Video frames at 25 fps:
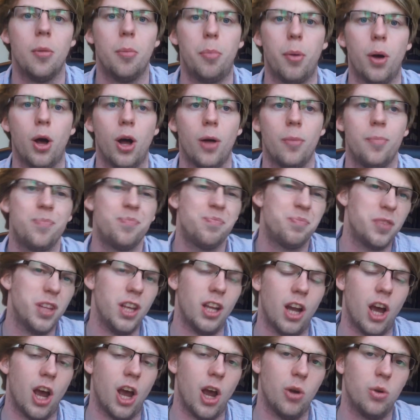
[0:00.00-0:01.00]
but,
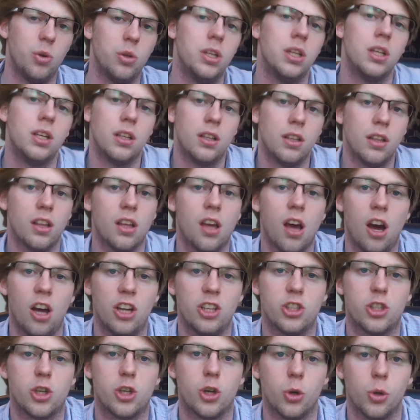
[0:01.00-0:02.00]
you know, the
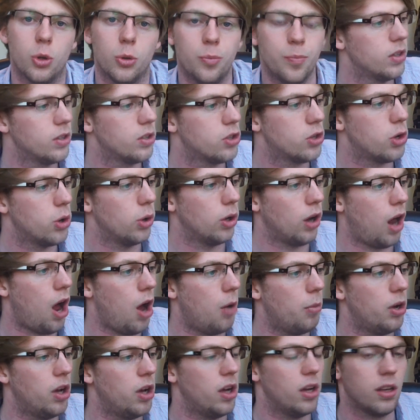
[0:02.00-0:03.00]
card is cool, it's cool
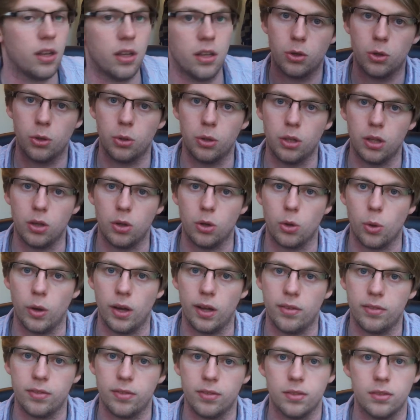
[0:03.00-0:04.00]
artwork, cool little
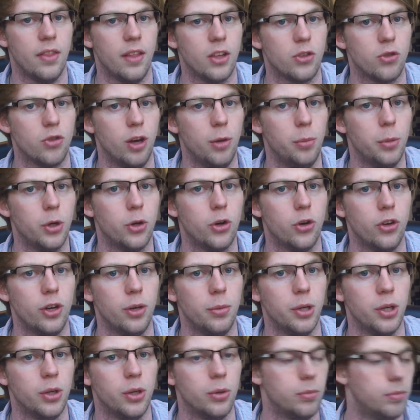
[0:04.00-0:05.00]
quiff, and that's Rainbow
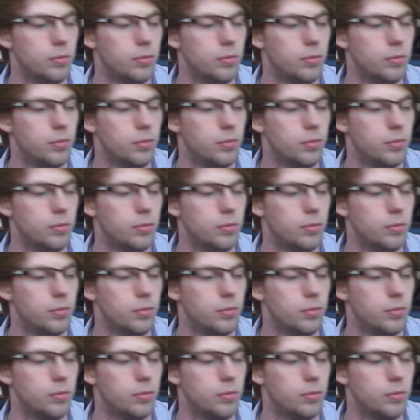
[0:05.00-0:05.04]
Kuriboh.